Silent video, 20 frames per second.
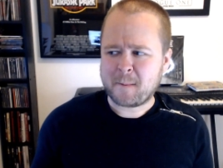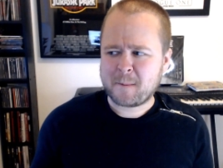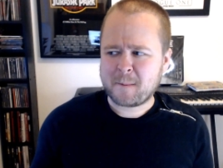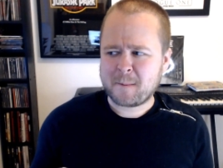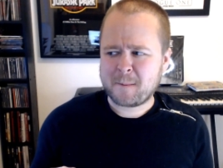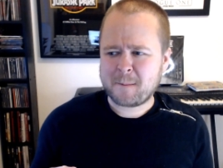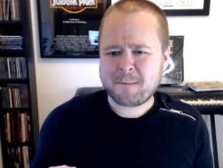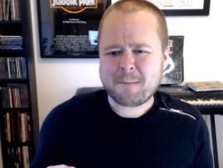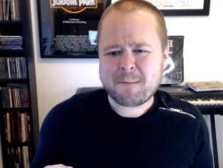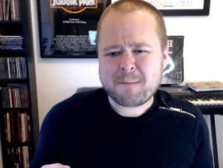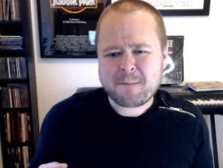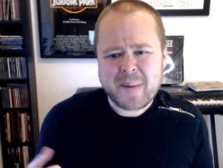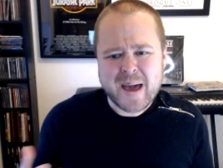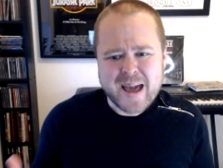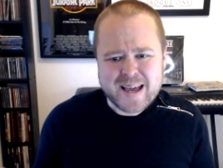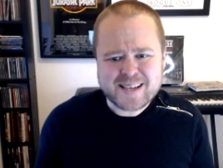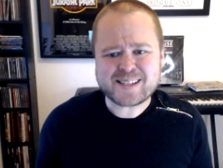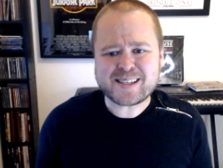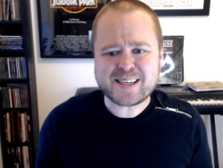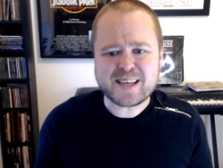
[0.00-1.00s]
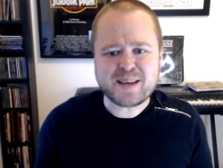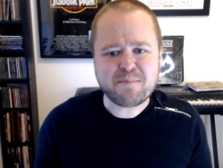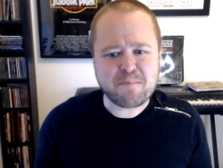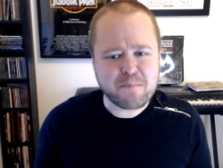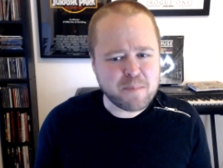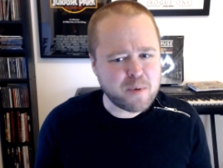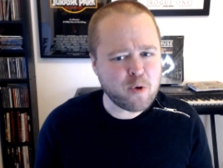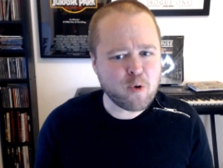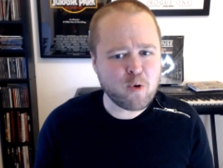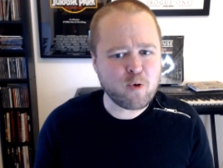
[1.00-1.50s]
messy
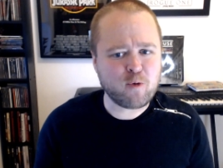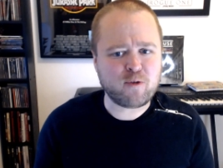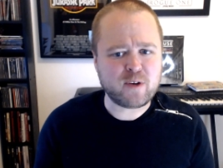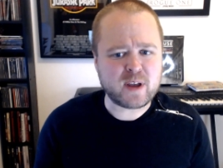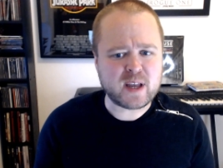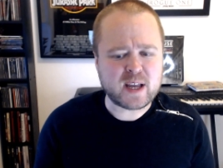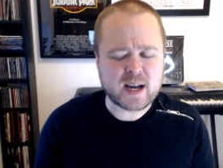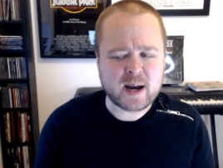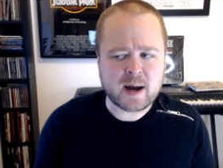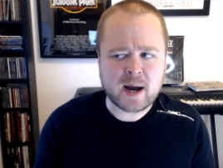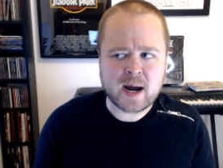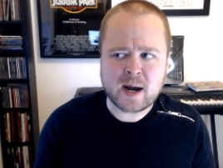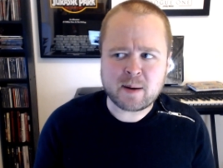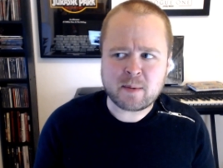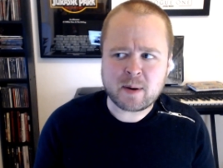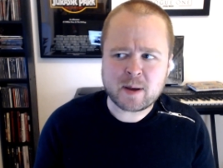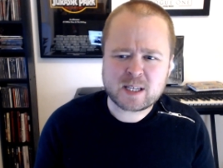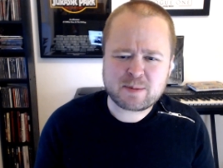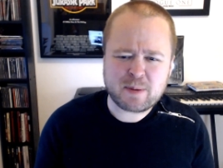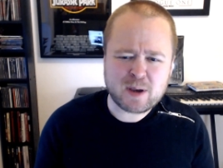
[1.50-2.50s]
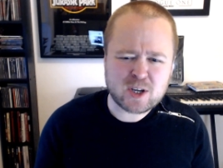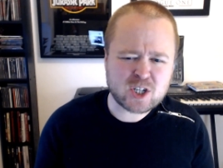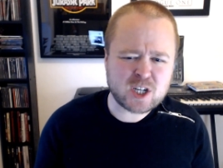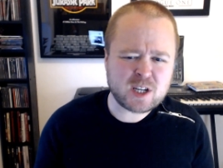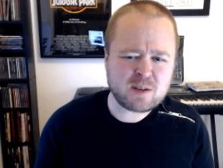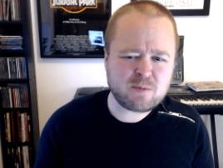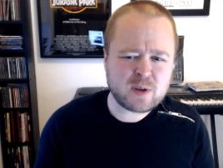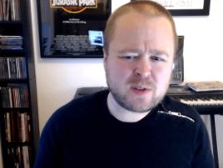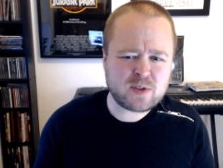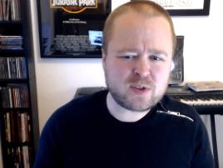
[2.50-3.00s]
movie, um, especially
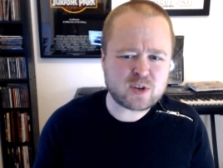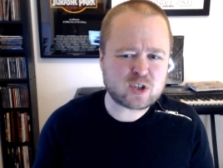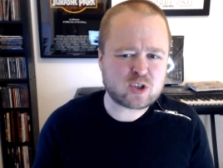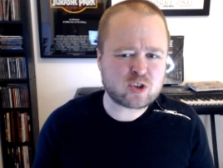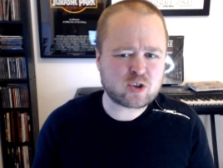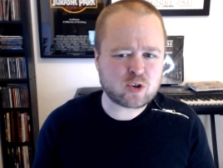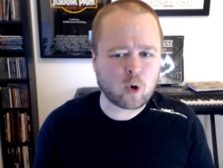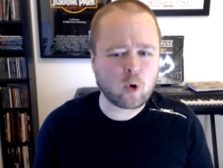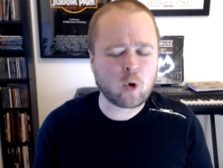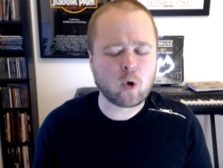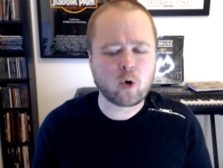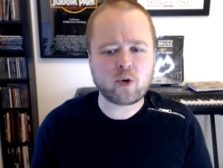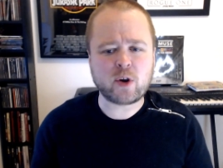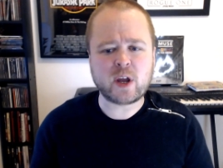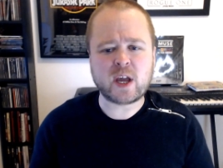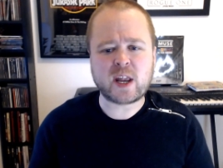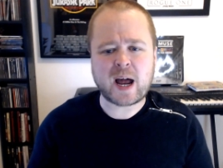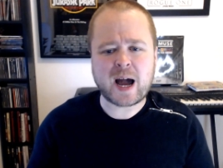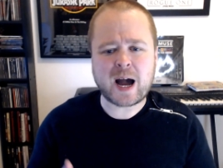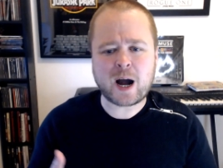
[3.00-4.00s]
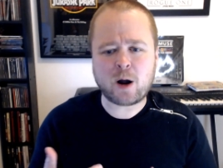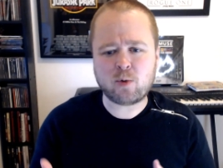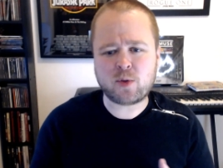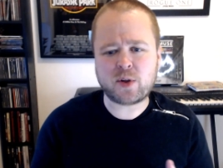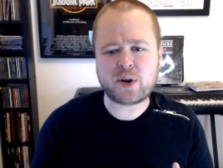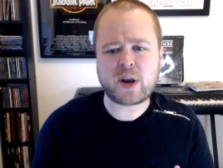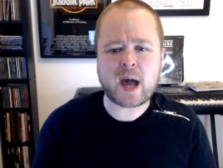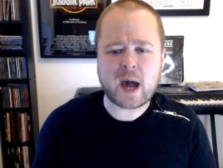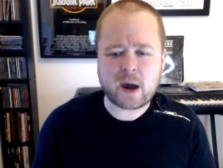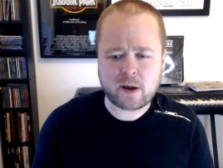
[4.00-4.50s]
with the story and how the
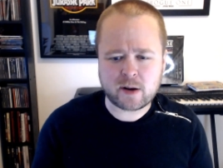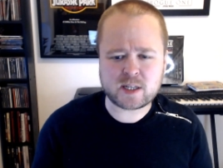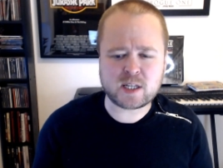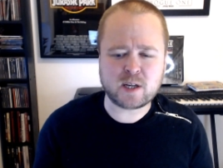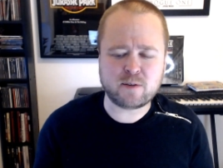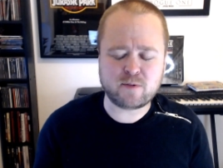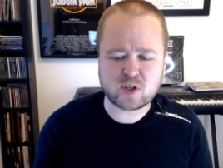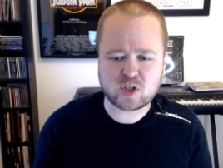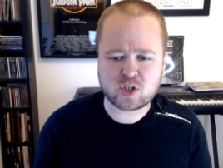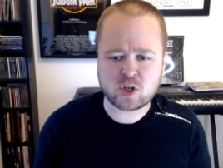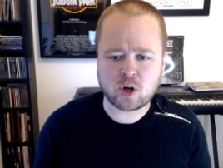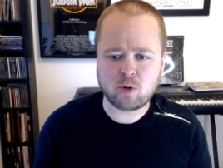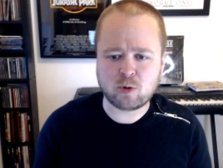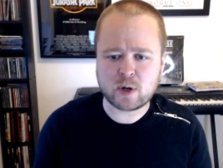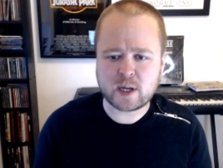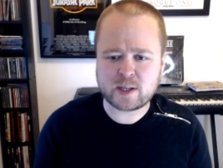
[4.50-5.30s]
narrative is told.